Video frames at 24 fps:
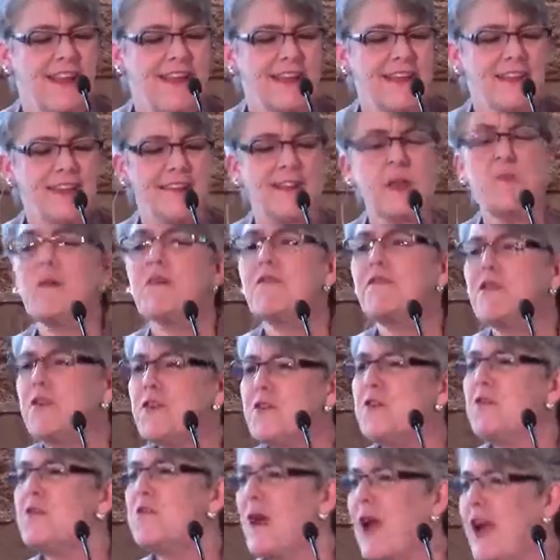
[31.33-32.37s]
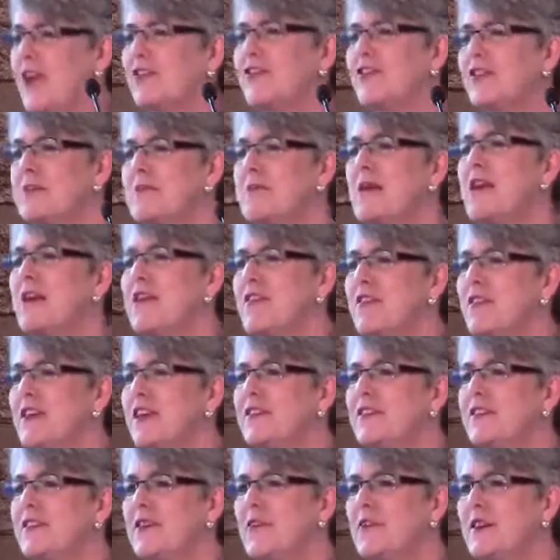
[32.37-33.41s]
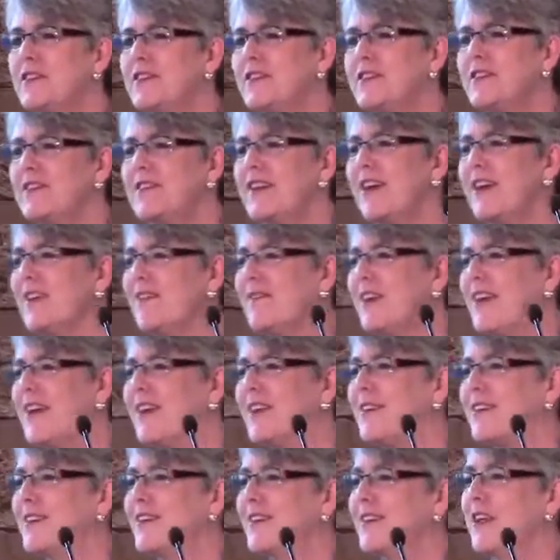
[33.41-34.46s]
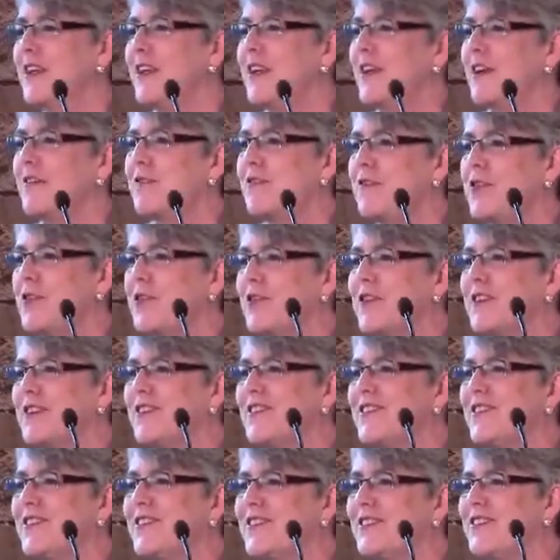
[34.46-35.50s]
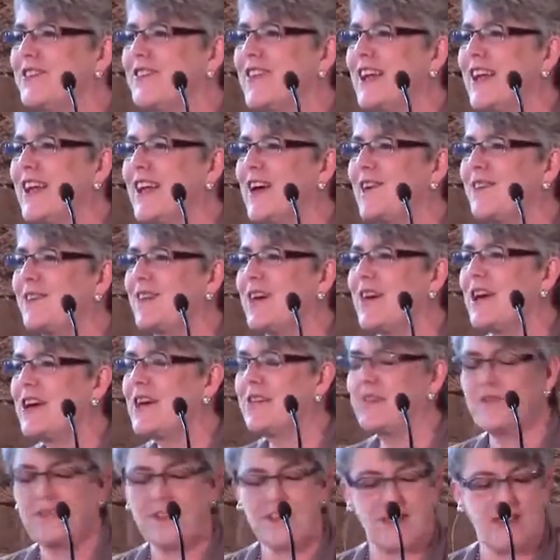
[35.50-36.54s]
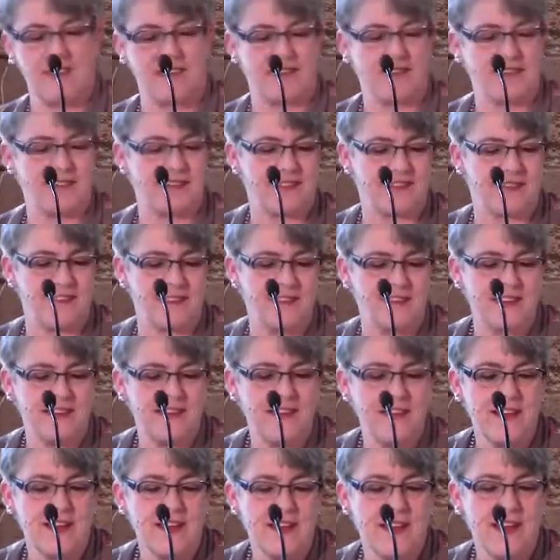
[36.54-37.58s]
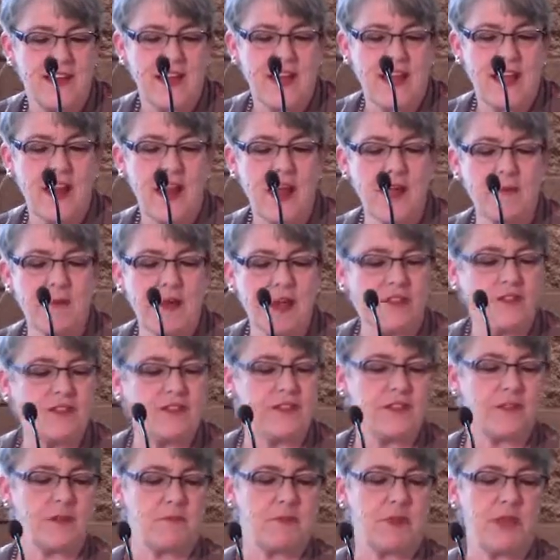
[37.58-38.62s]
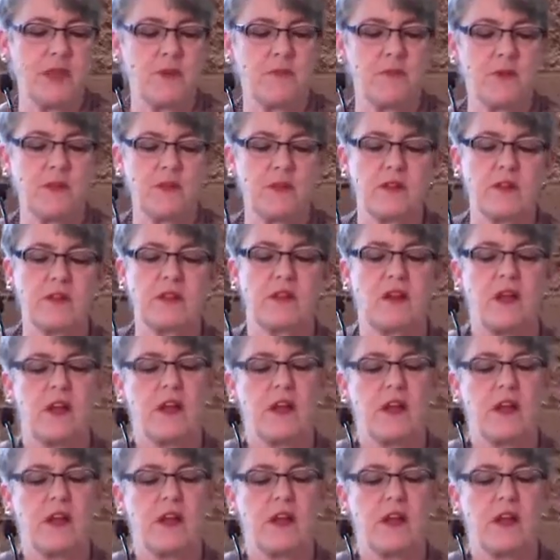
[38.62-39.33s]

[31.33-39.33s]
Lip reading: Some of you actually may think so and just not have had enough courage to say out loud yes. And I imagine that people